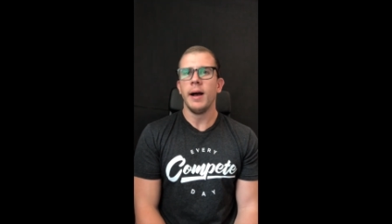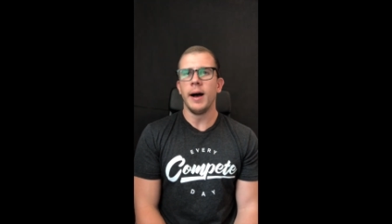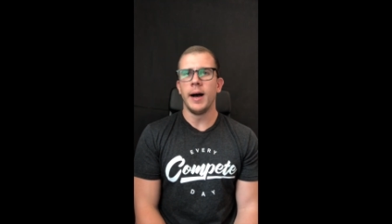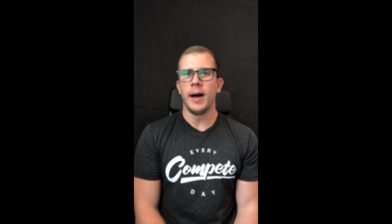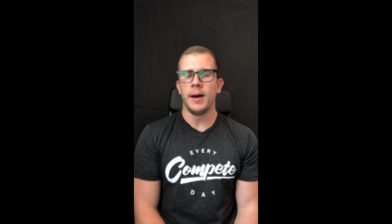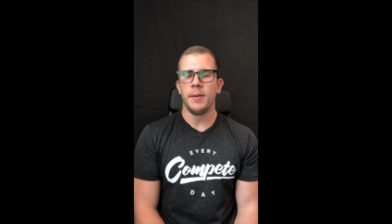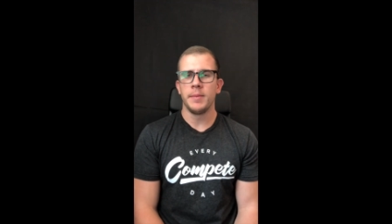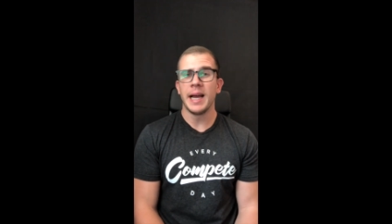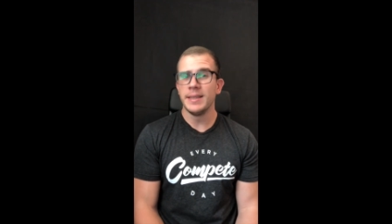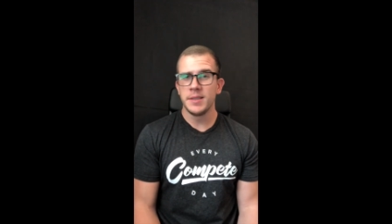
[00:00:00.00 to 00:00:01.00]

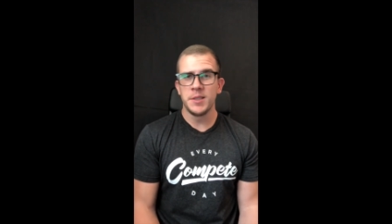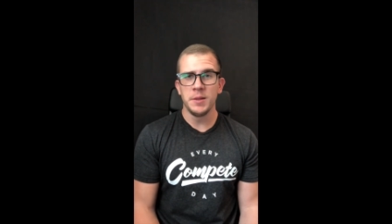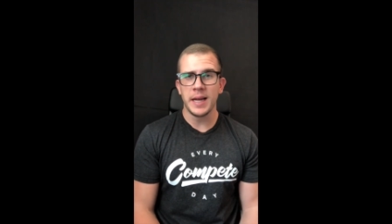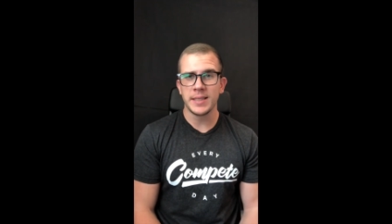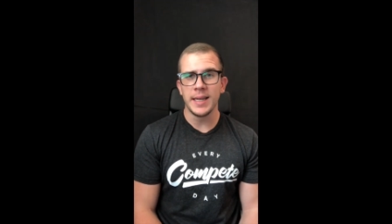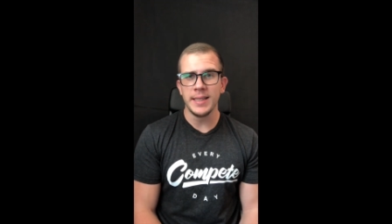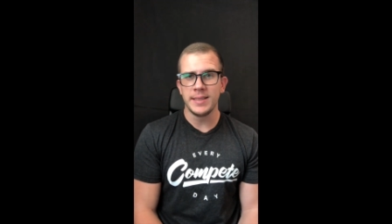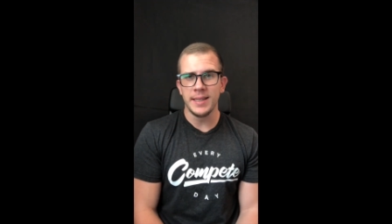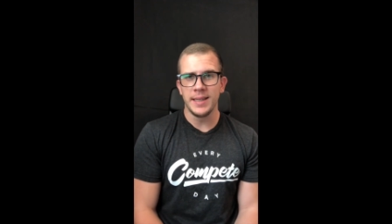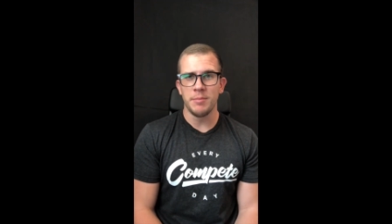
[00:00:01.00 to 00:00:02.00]
Guys, it's
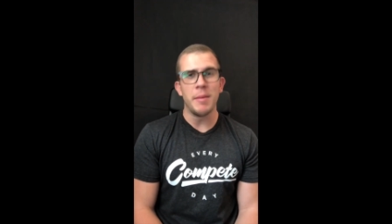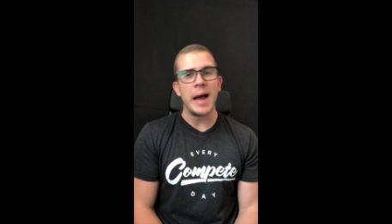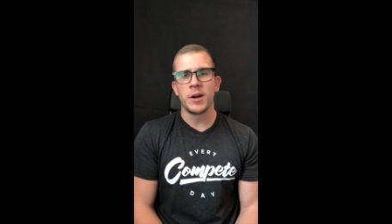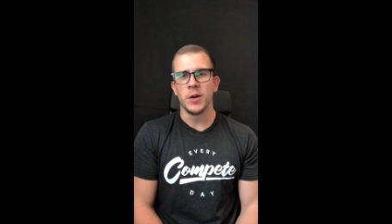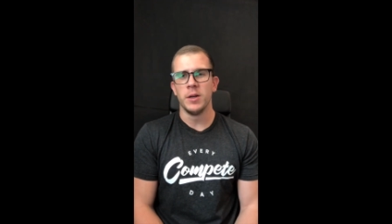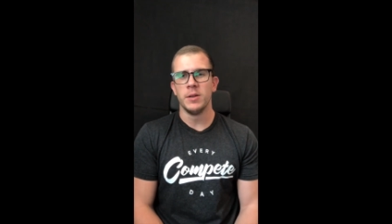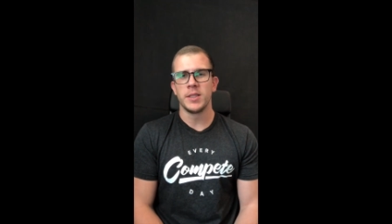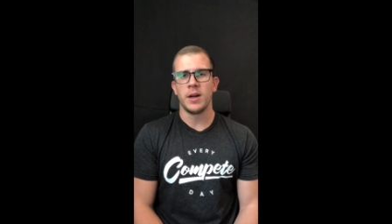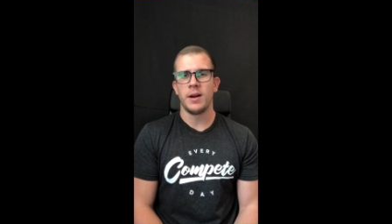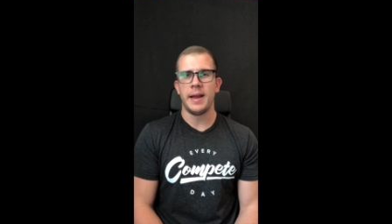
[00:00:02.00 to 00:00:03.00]
2018.
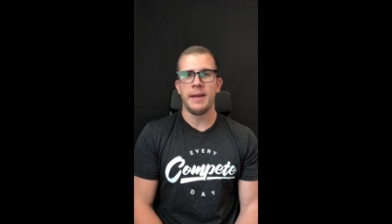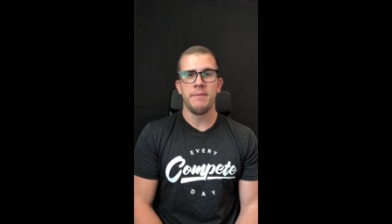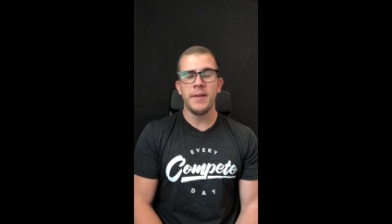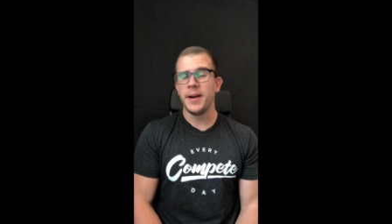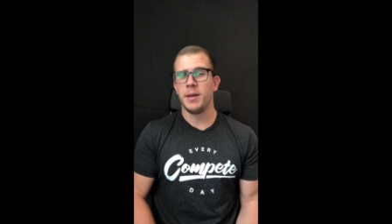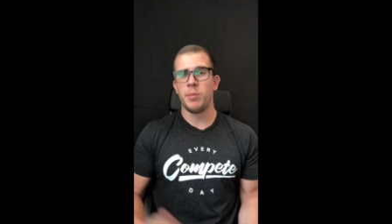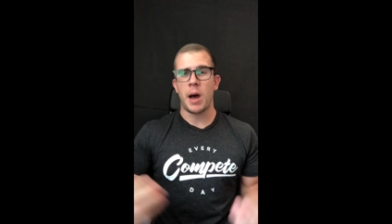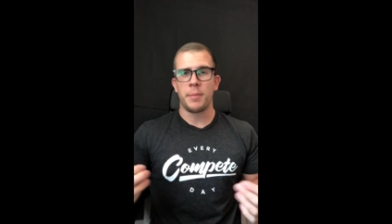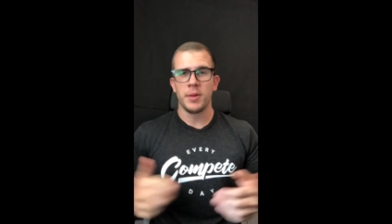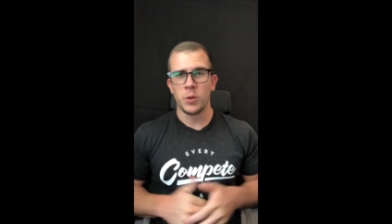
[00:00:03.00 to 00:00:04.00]
Macros are a very
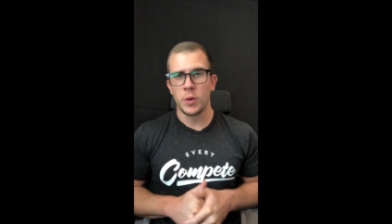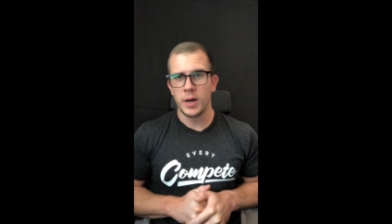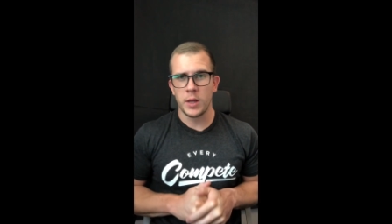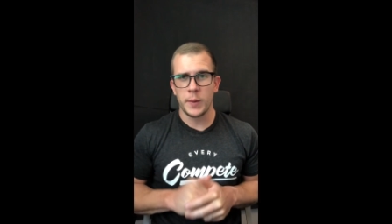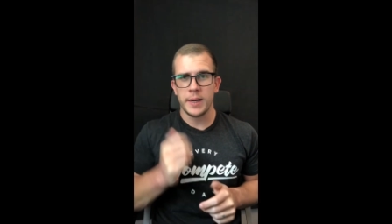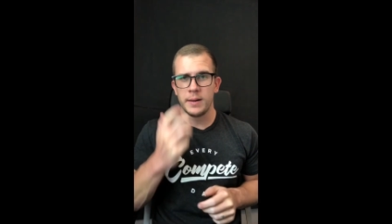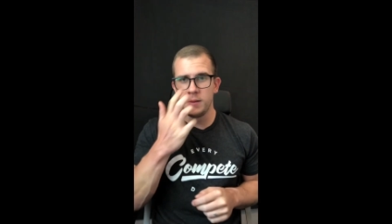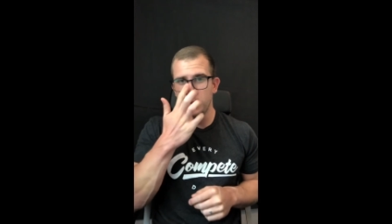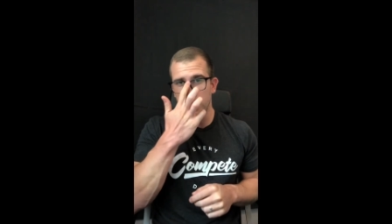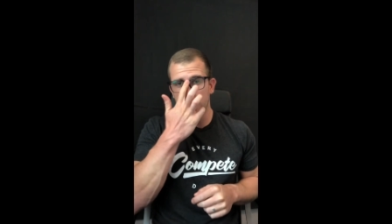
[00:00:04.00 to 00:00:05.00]
popular word that we hear in
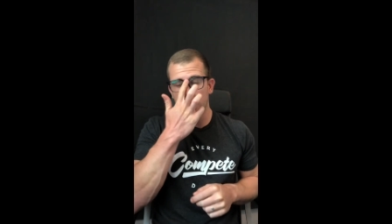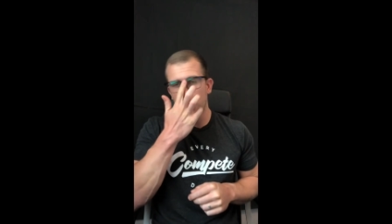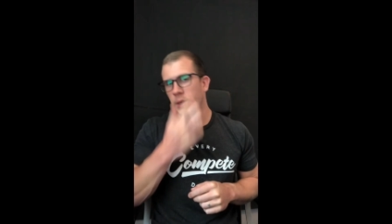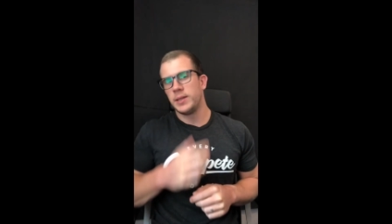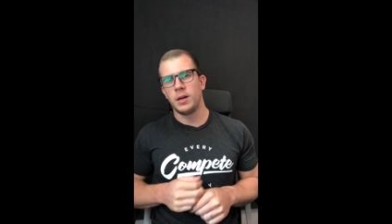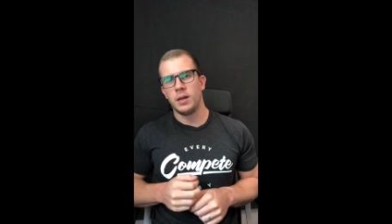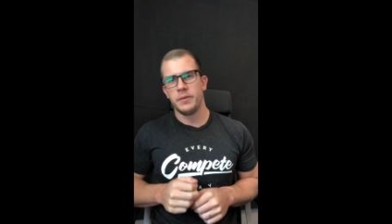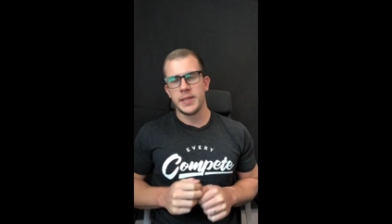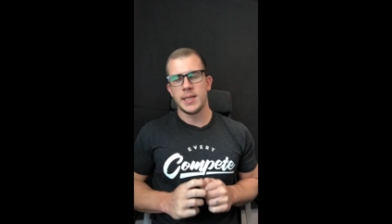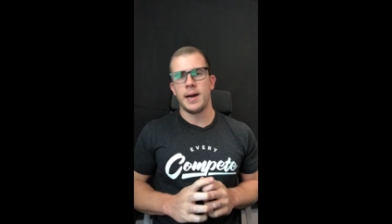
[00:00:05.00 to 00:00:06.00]
the nutrition space
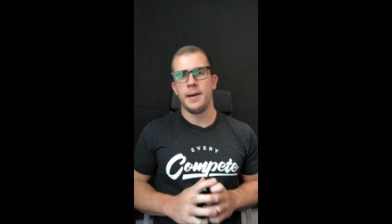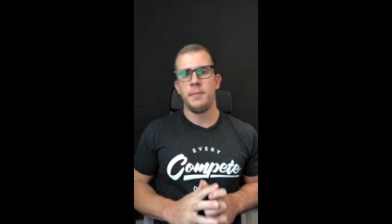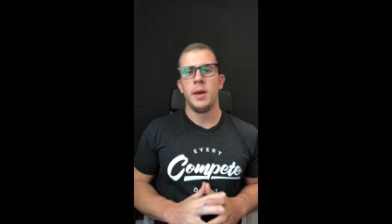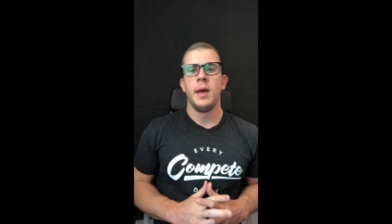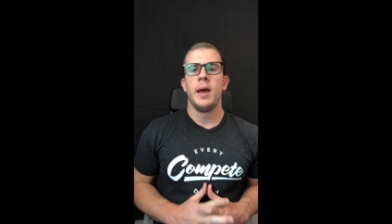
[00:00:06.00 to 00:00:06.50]
all of the time.